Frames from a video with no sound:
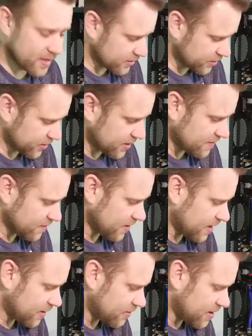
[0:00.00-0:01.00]
and just never
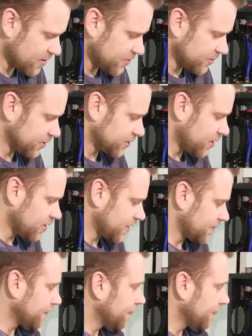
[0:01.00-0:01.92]
got around to installing.